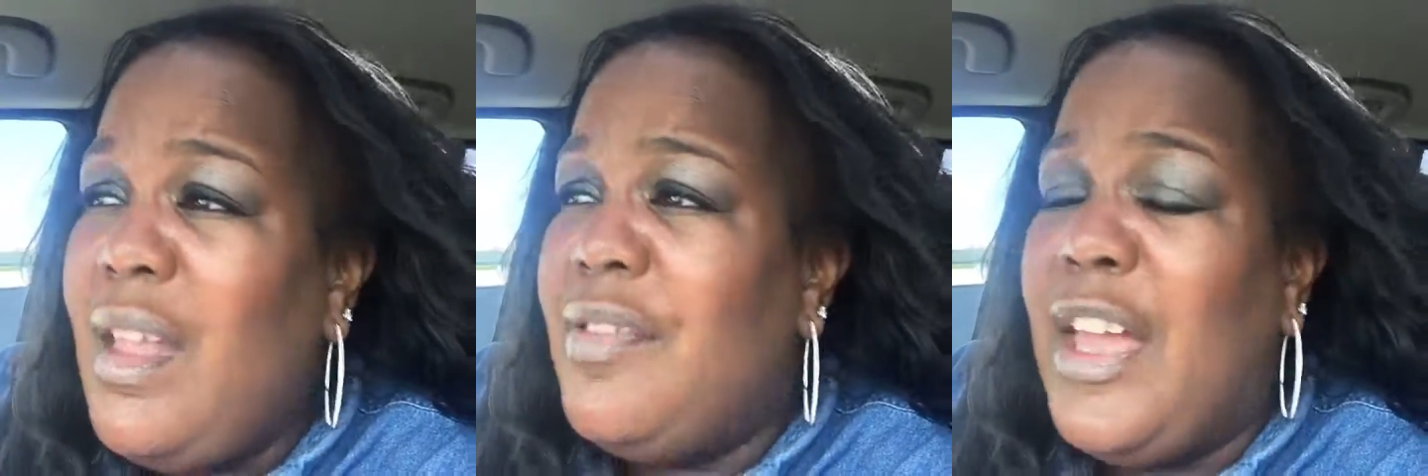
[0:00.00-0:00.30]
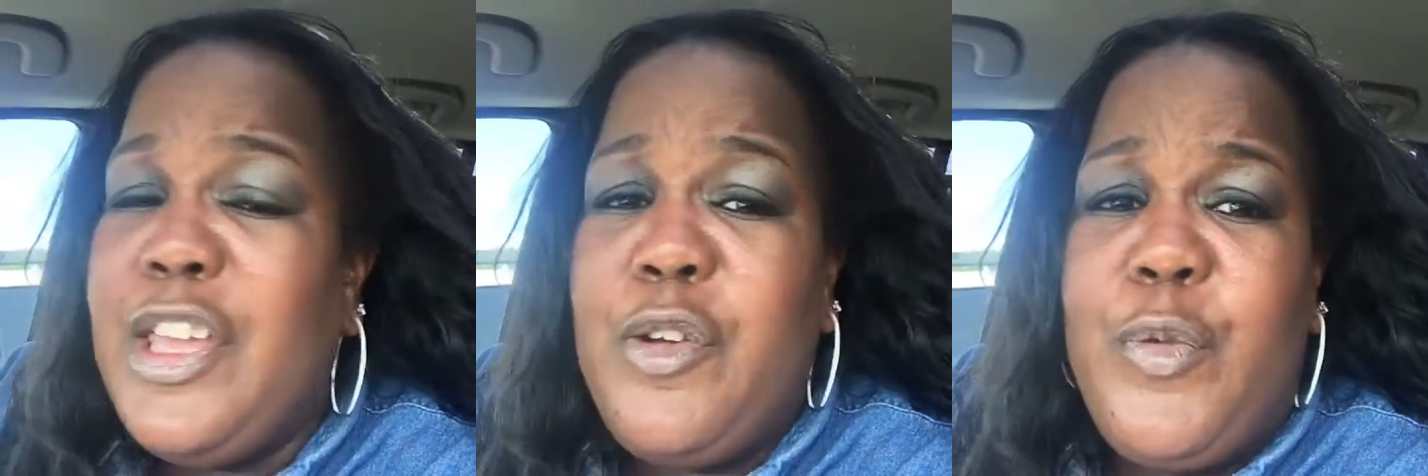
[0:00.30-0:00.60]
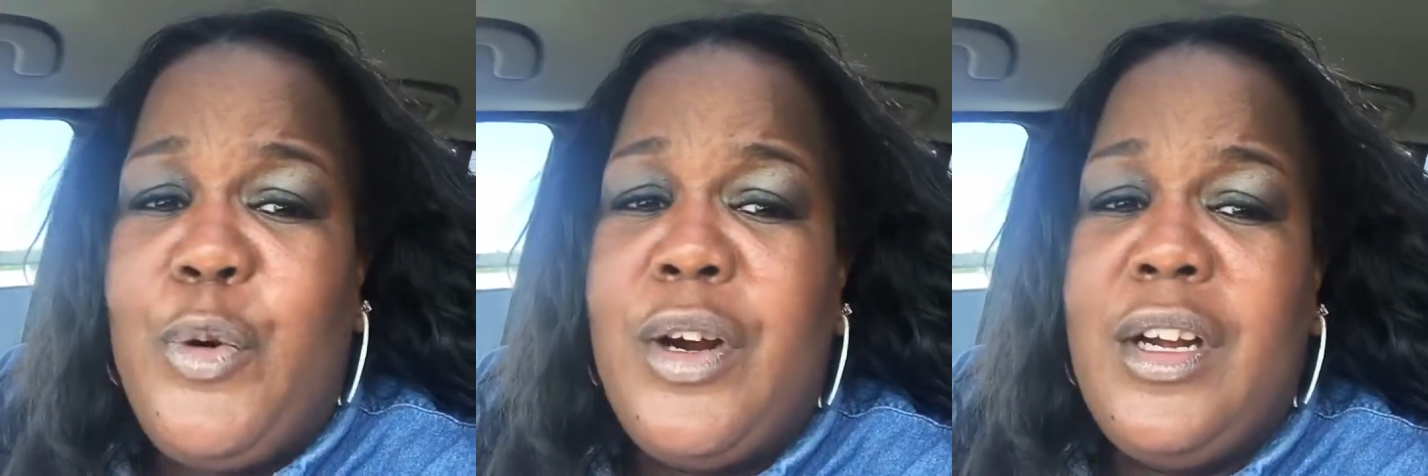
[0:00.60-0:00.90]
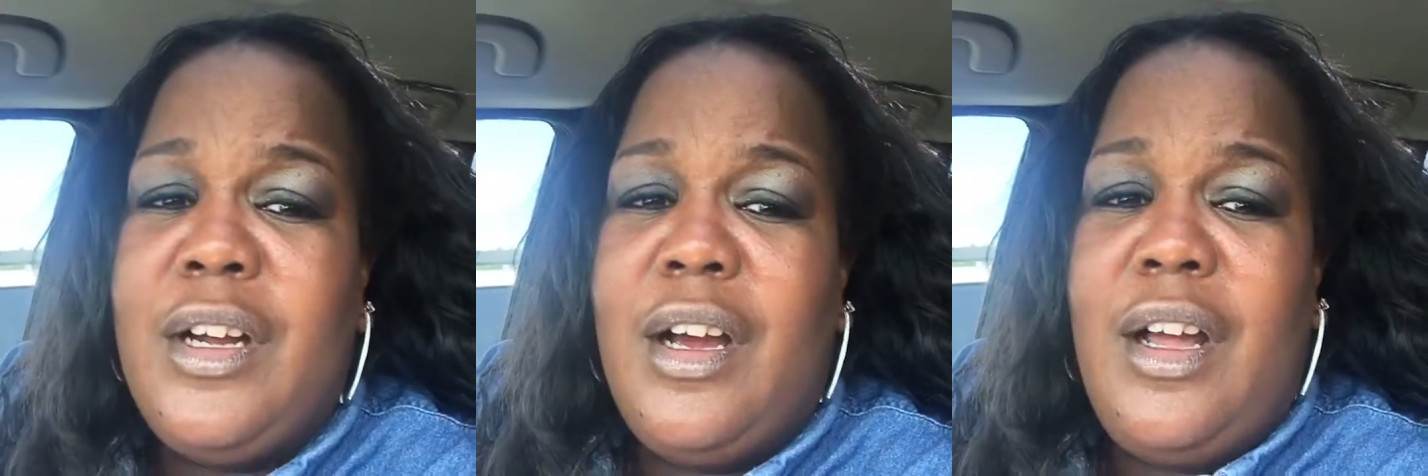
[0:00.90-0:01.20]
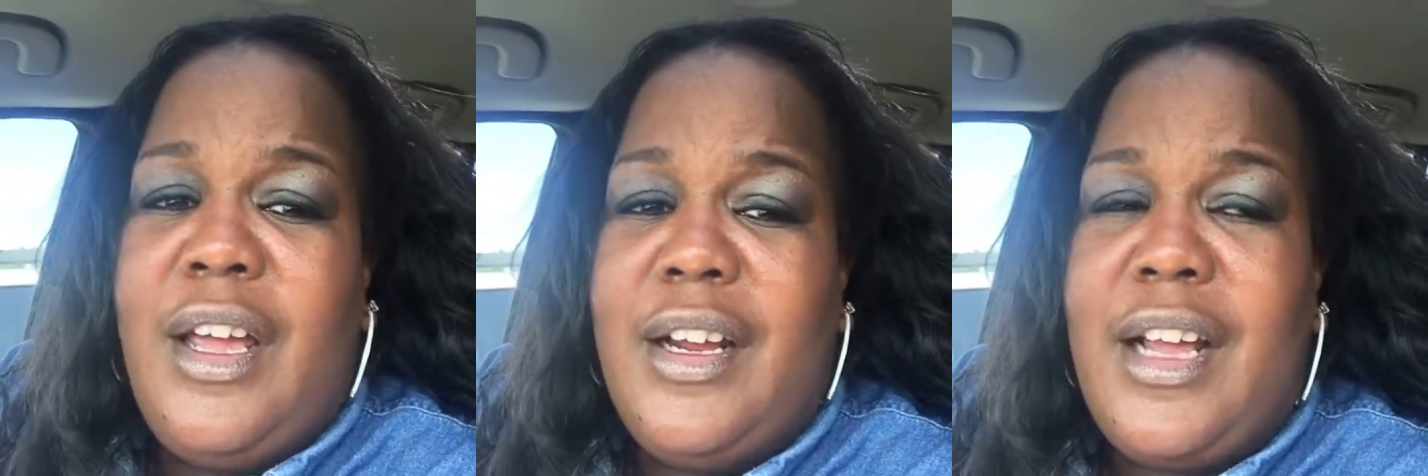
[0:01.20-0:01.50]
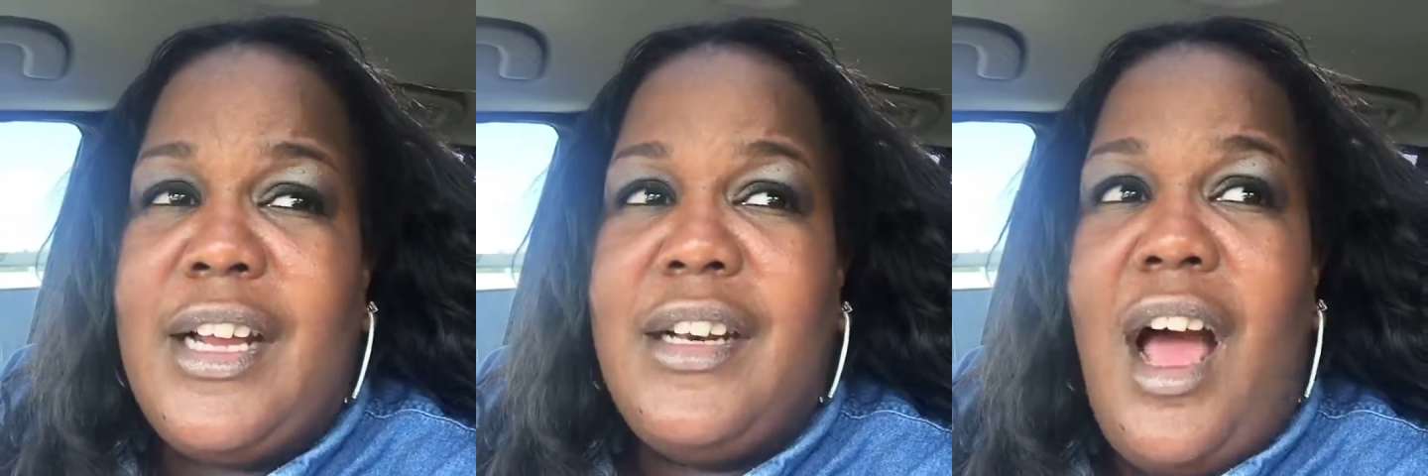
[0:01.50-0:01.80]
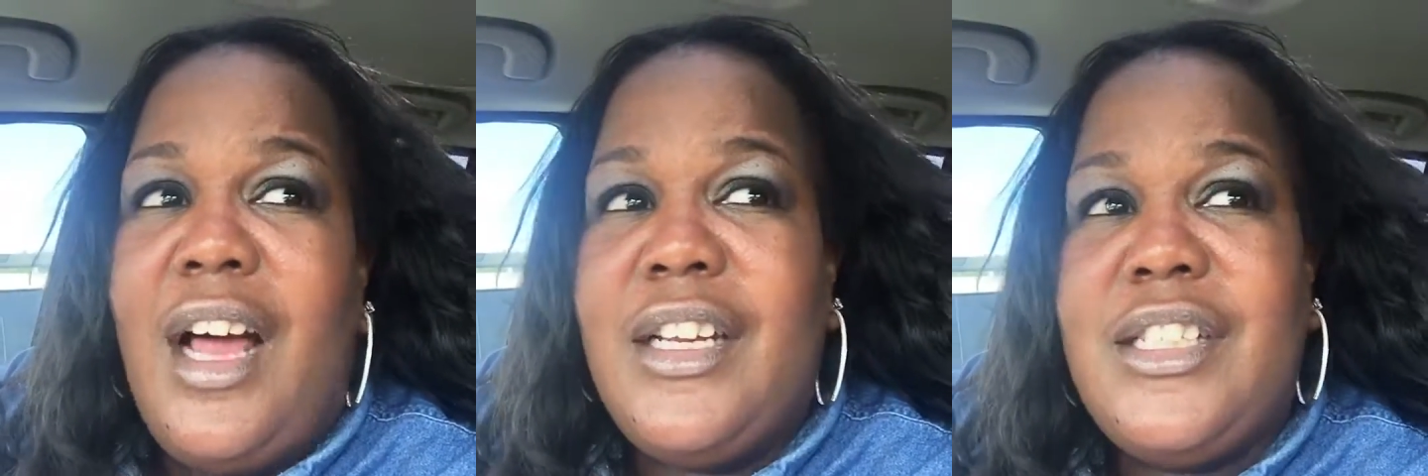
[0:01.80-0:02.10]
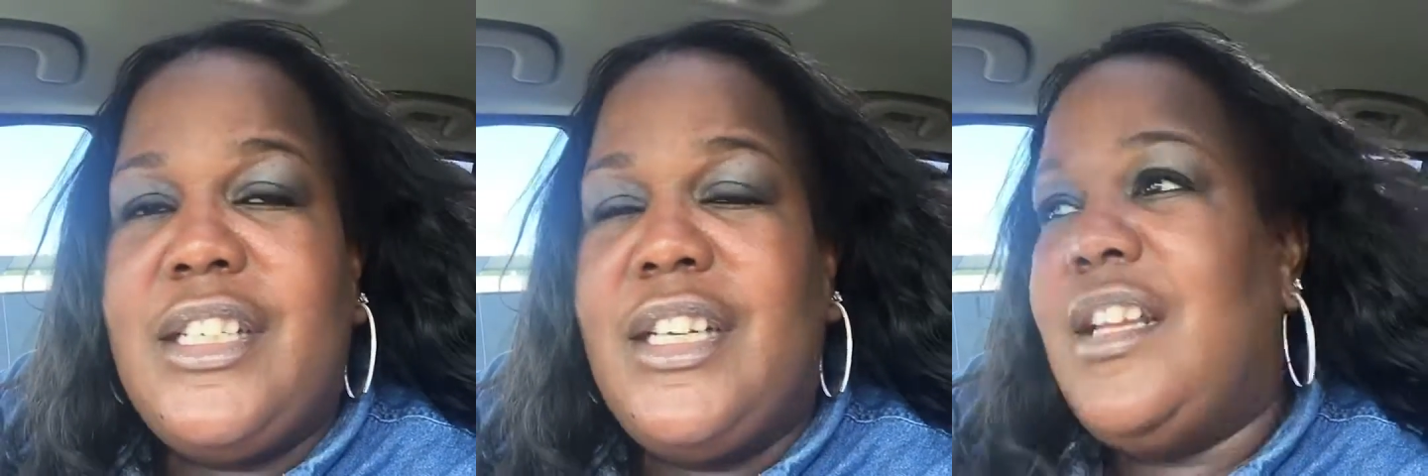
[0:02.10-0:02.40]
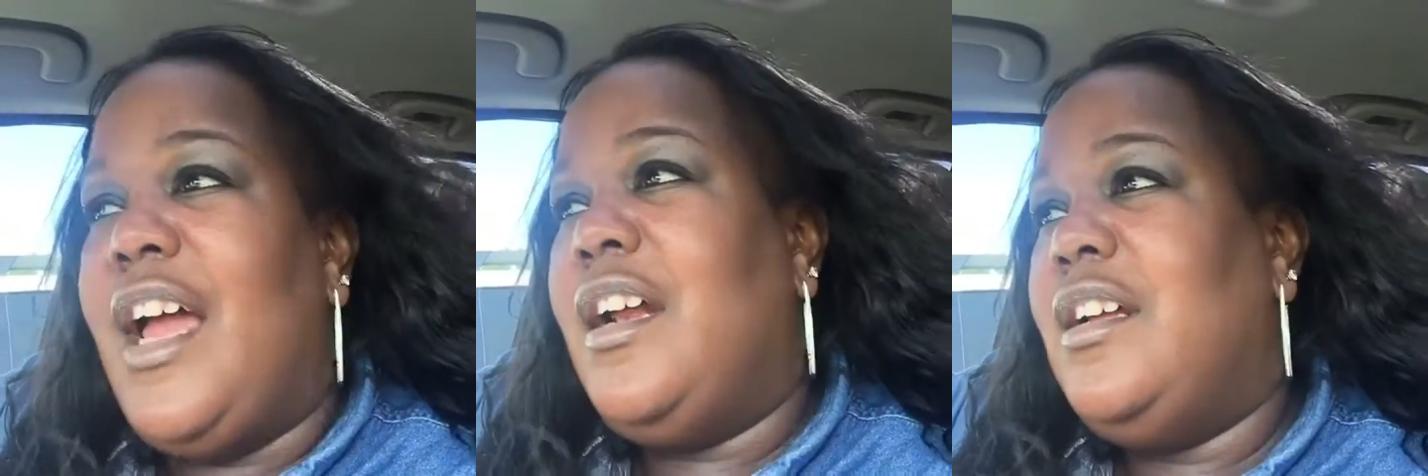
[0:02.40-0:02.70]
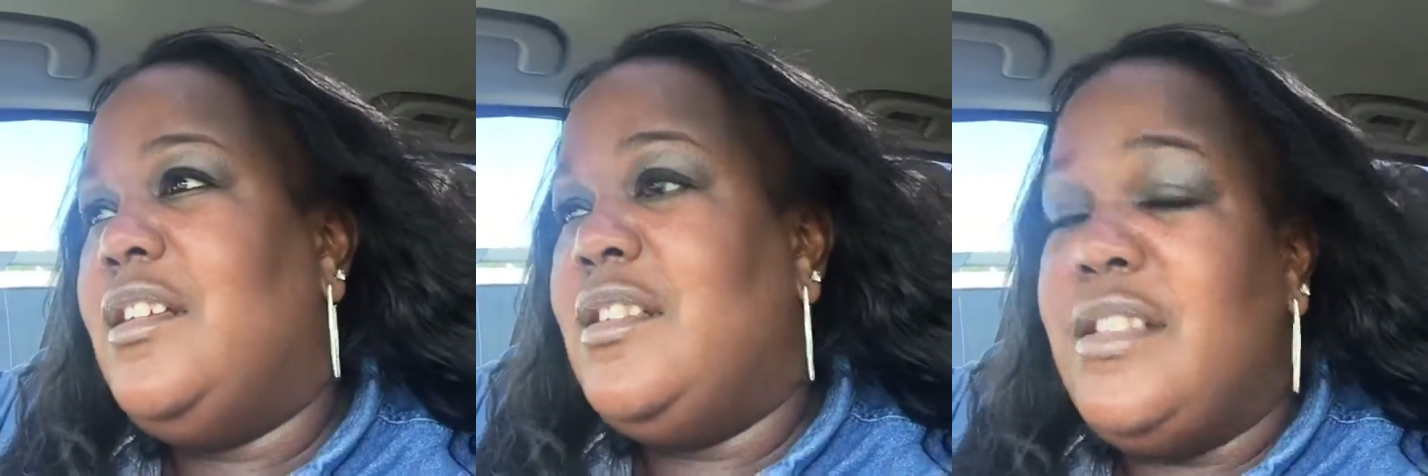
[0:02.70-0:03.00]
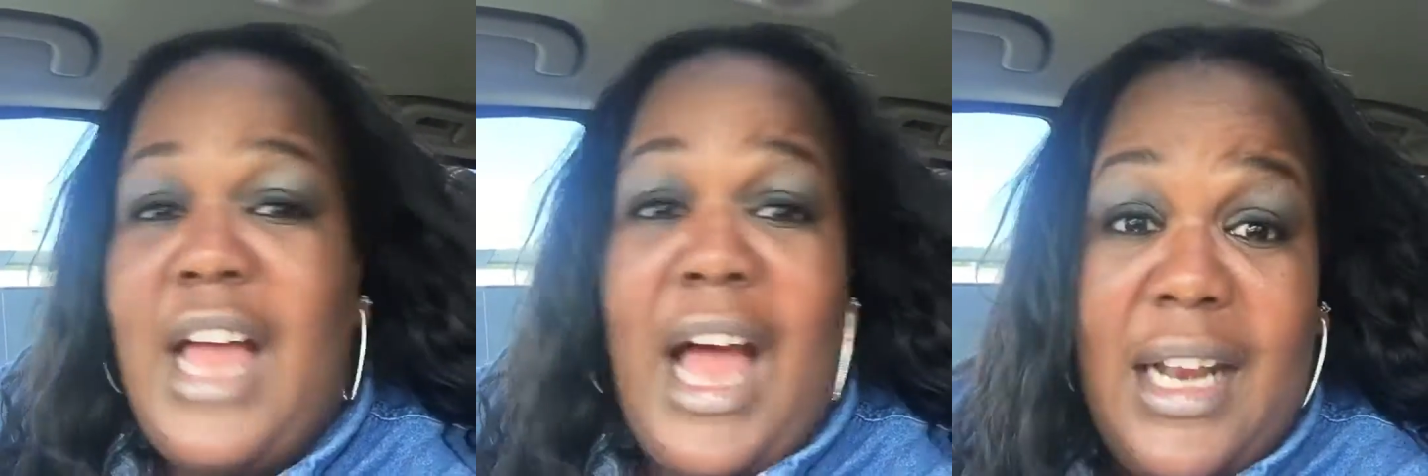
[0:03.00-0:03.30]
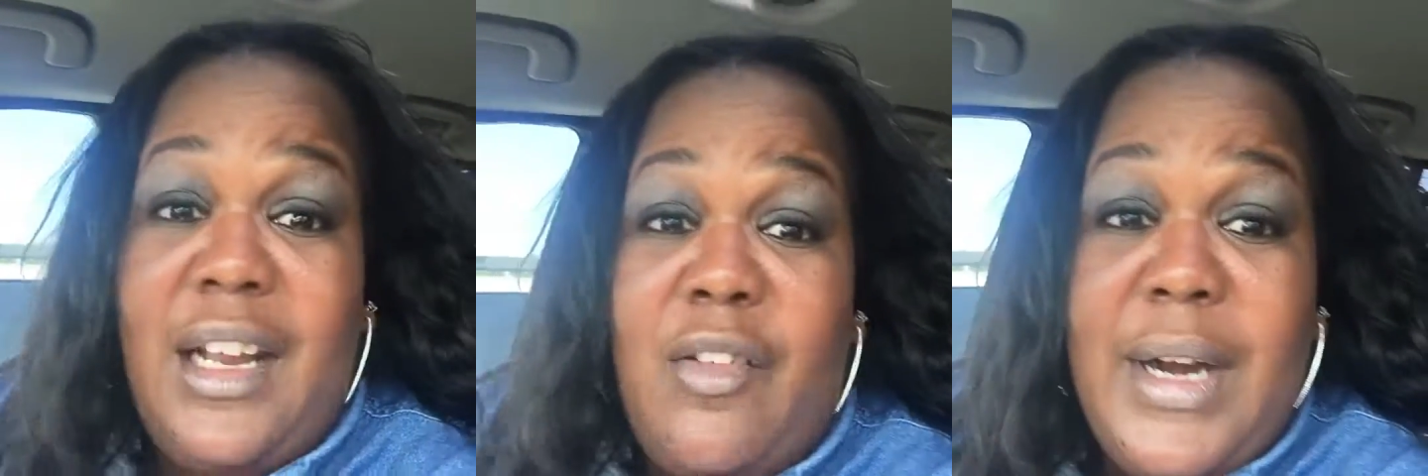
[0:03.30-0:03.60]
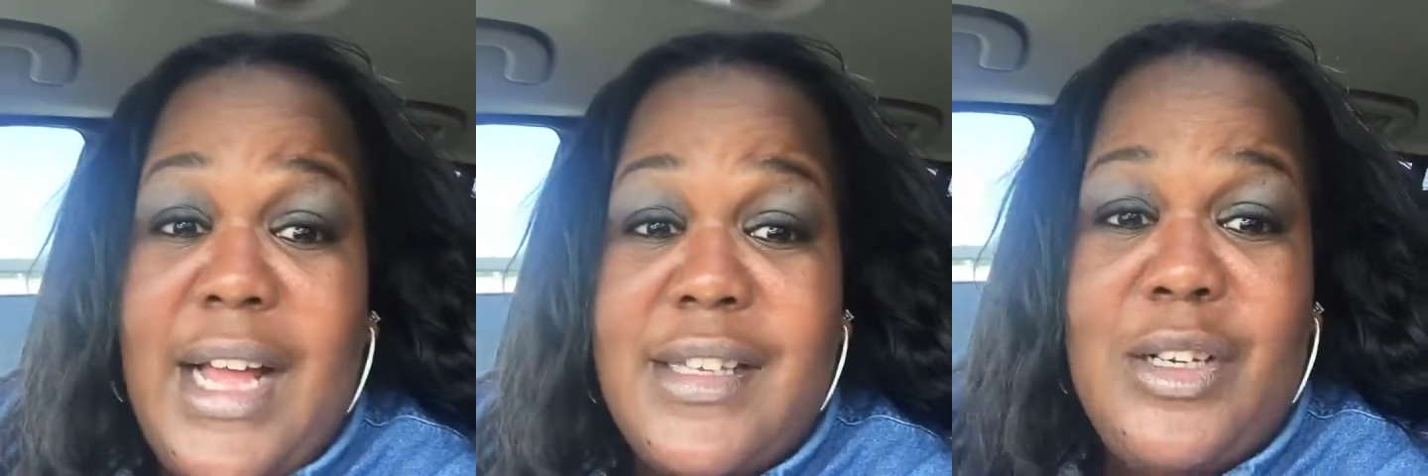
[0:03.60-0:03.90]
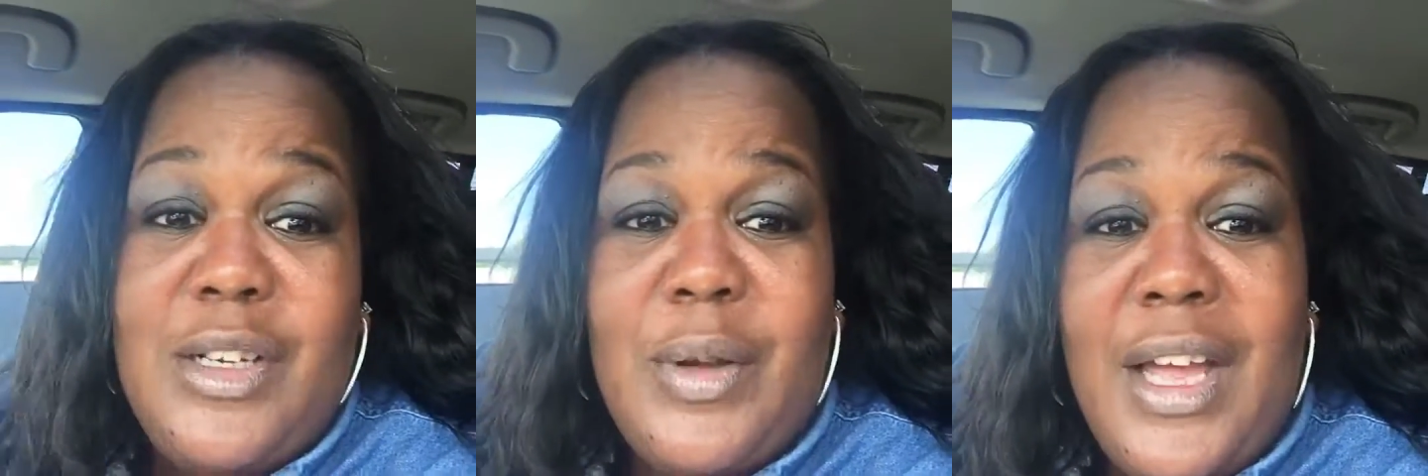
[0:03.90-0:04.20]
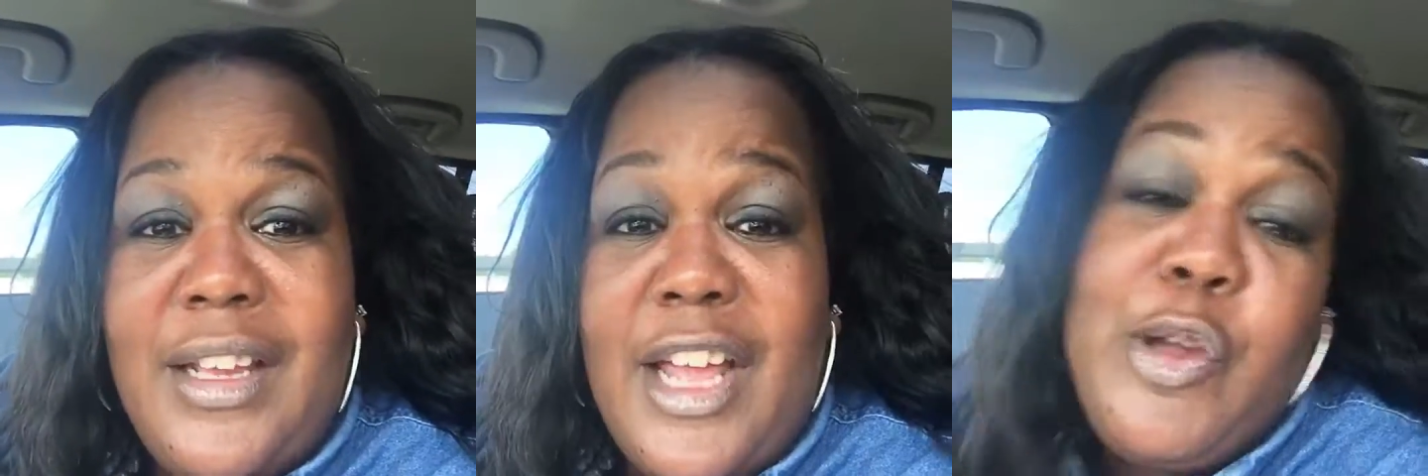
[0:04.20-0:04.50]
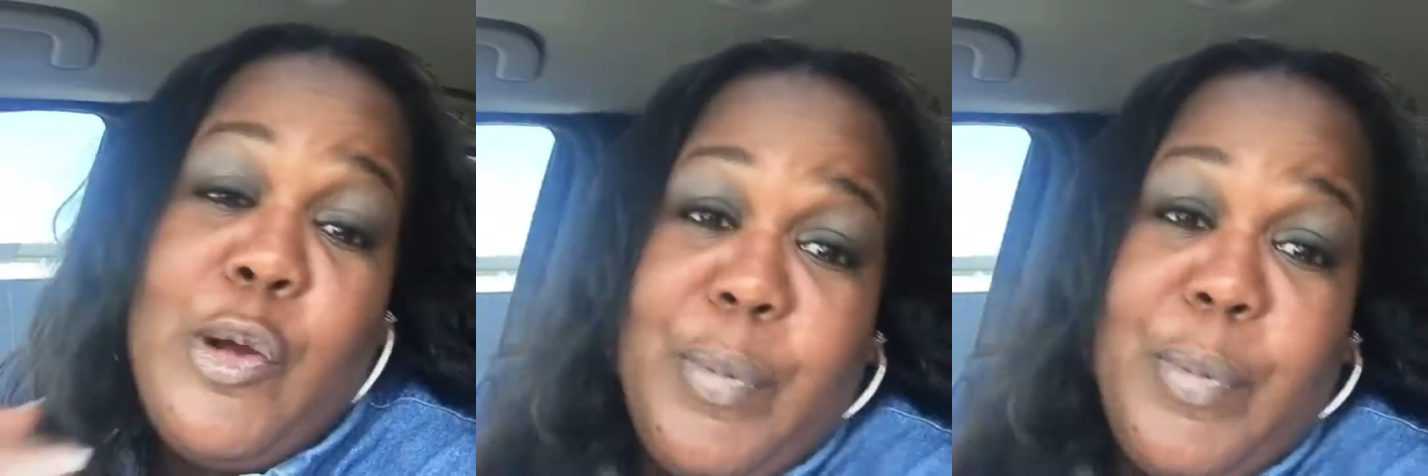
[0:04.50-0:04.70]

Thank you for a- acknowledging that I love what I do and, and you